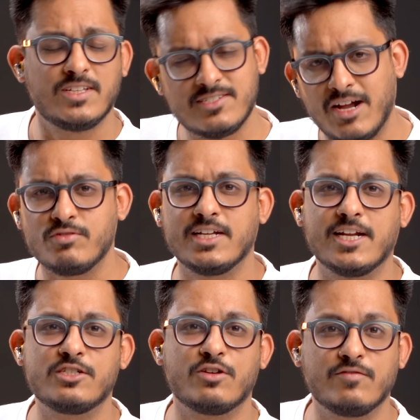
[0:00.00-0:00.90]
the sound
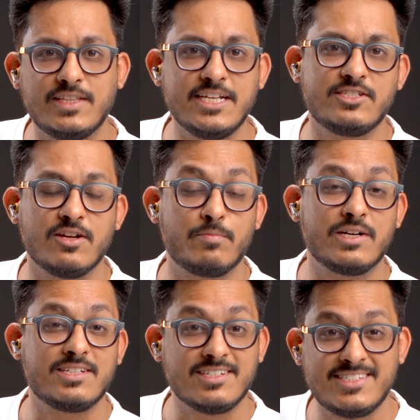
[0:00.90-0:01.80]
signature of these
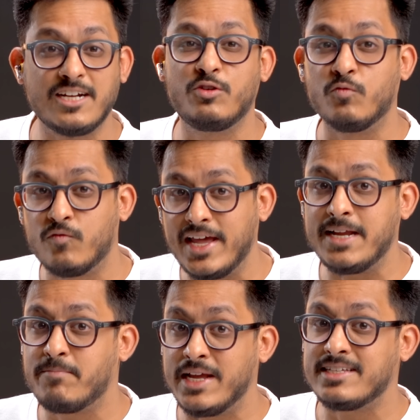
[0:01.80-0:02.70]
earbuds are set to very
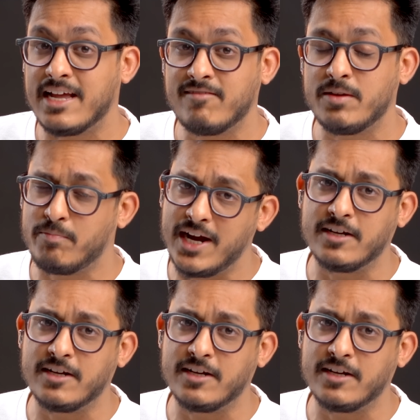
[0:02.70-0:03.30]
bass heavy by